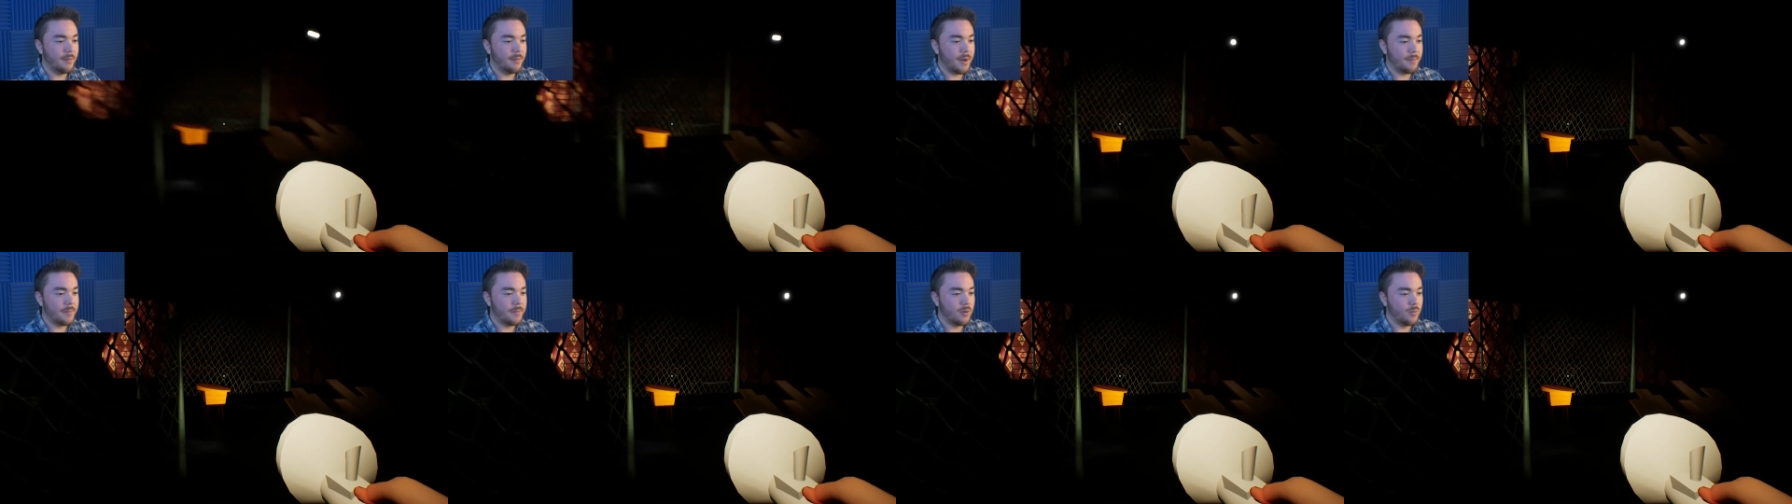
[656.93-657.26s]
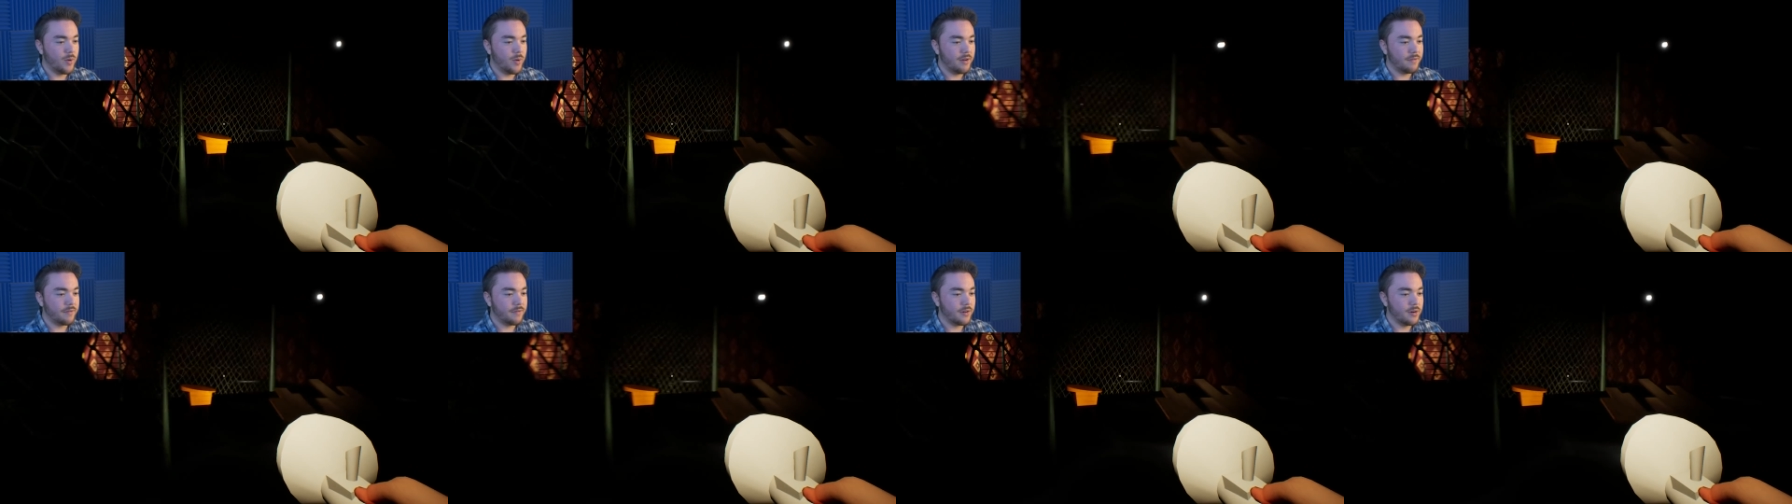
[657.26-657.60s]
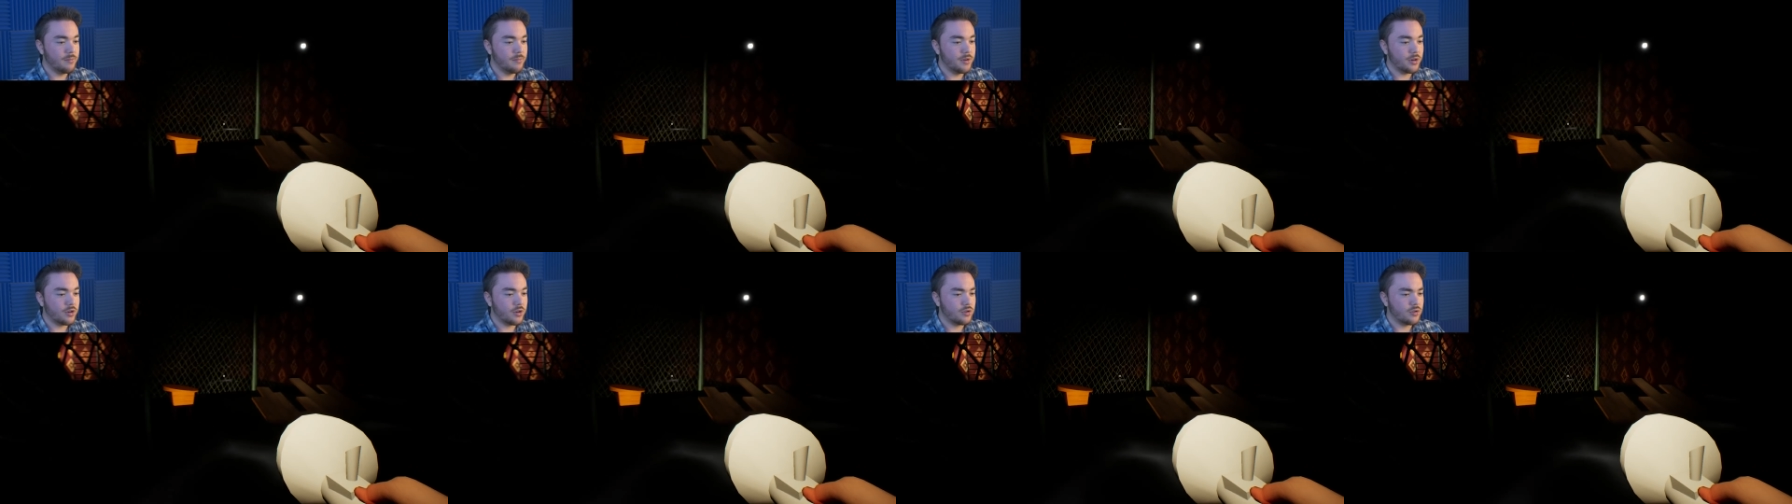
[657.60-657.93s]
I'm going to wait for
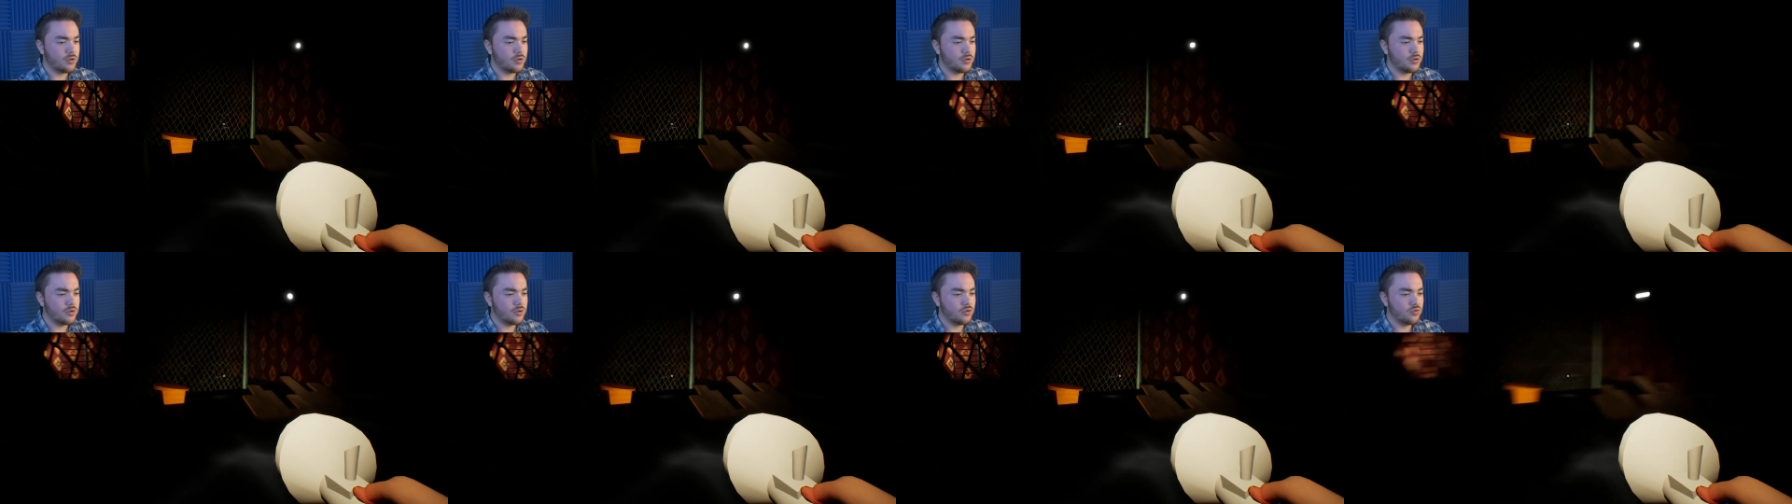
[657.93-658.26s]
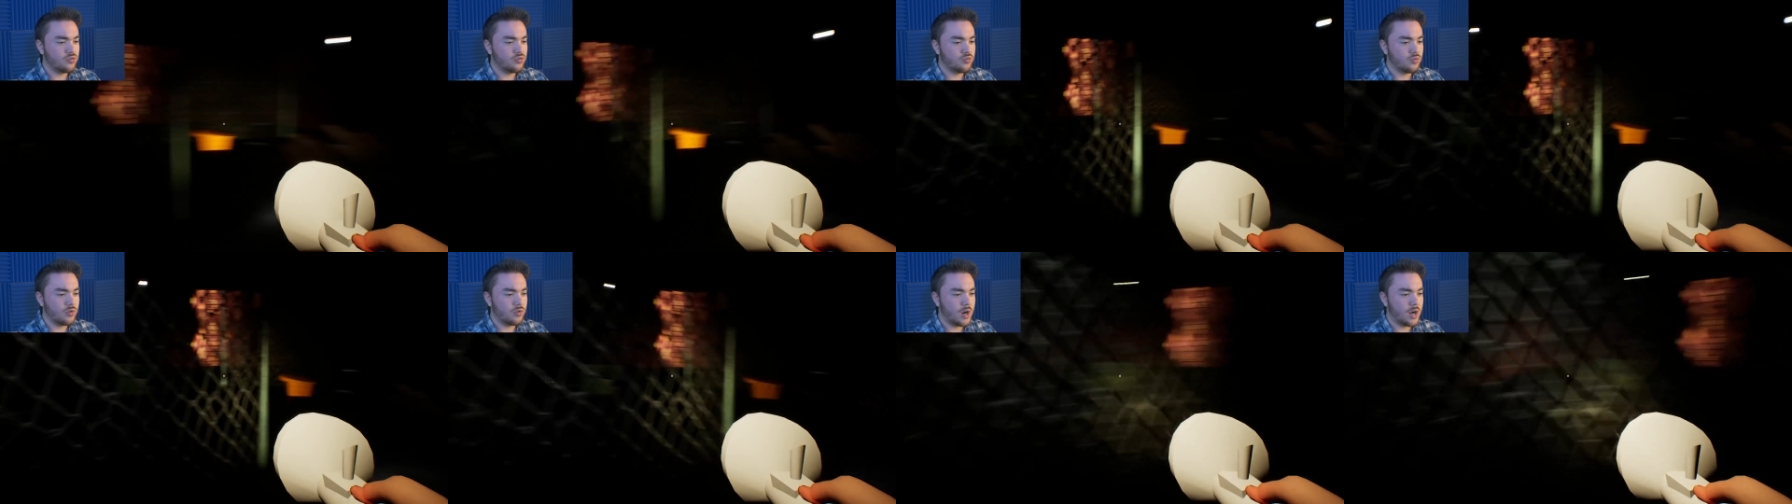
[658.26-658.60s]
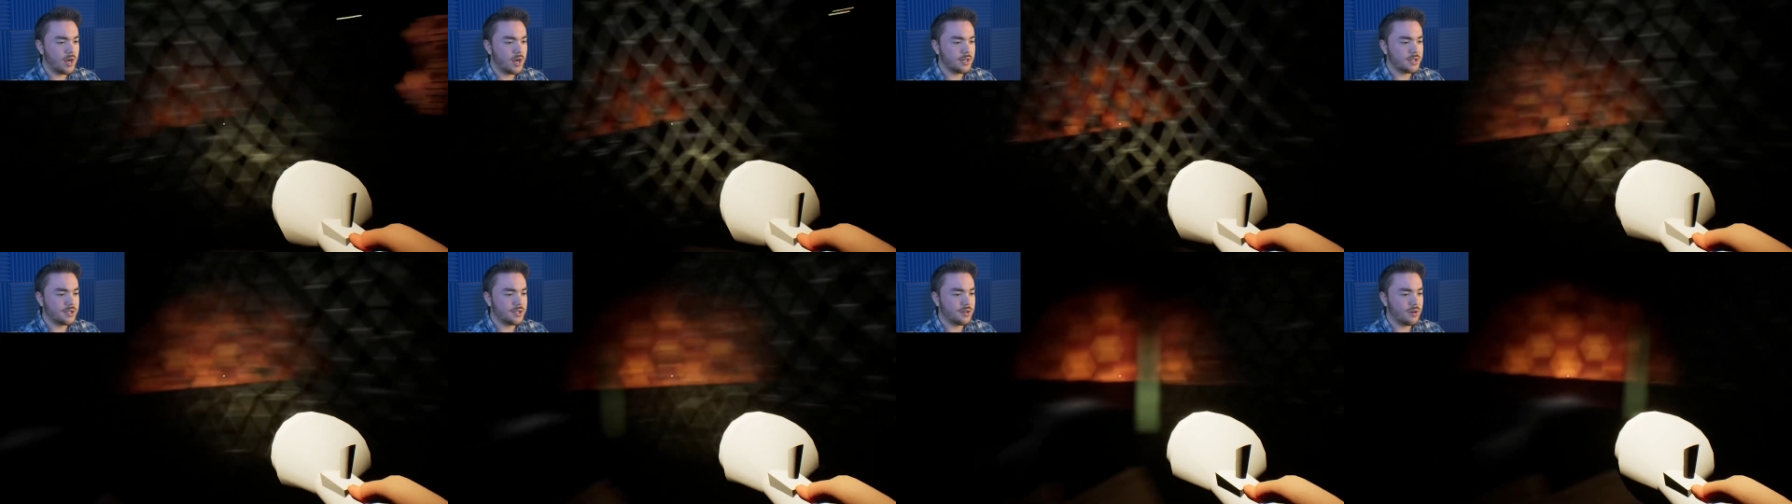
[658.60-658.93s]
him to
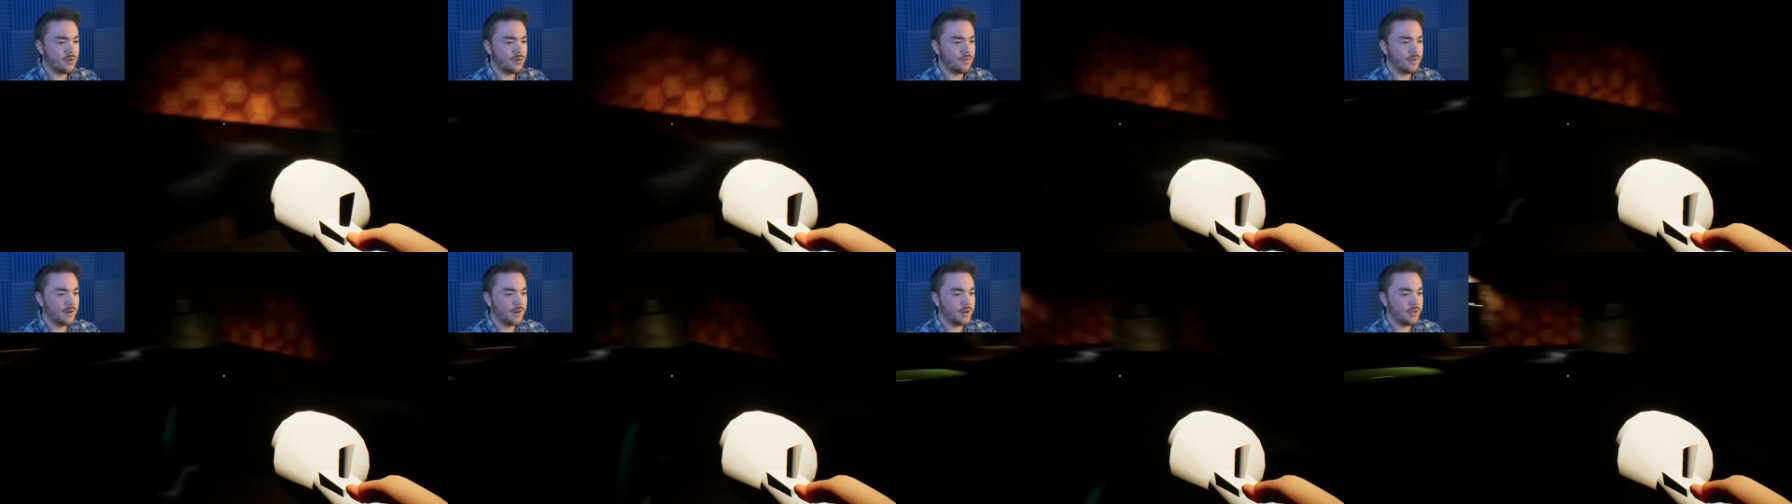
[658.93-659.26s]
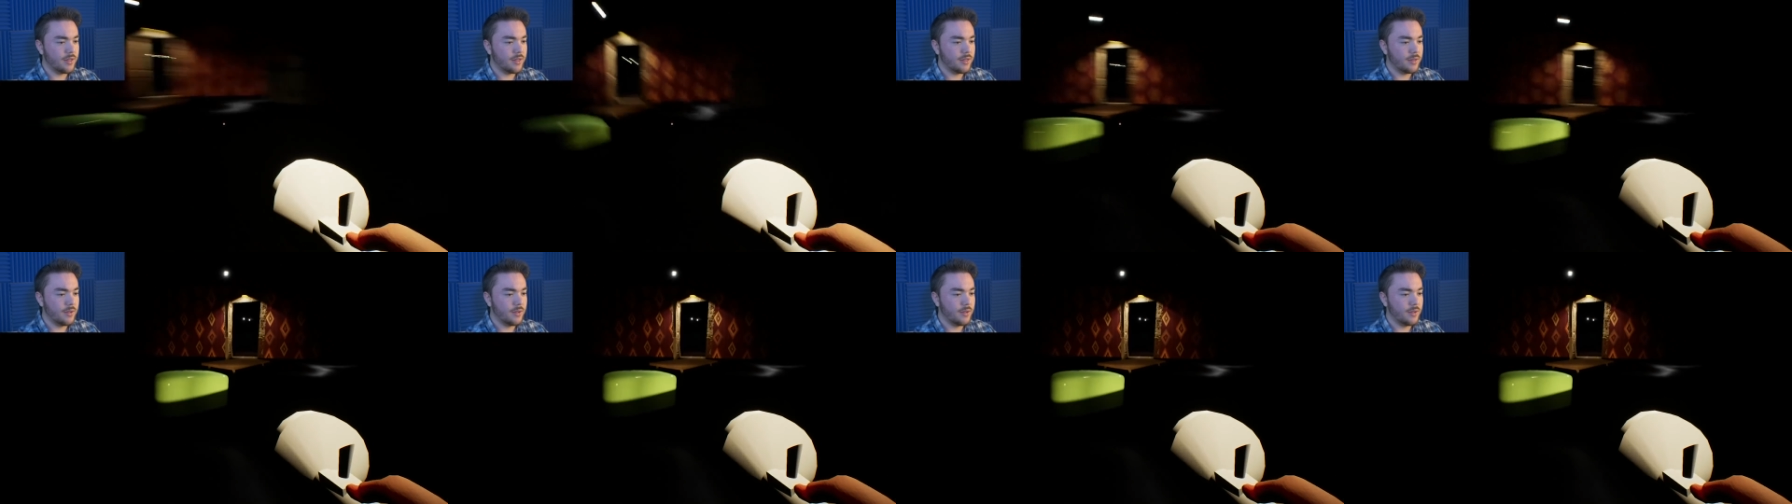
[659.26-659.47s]
cross over to...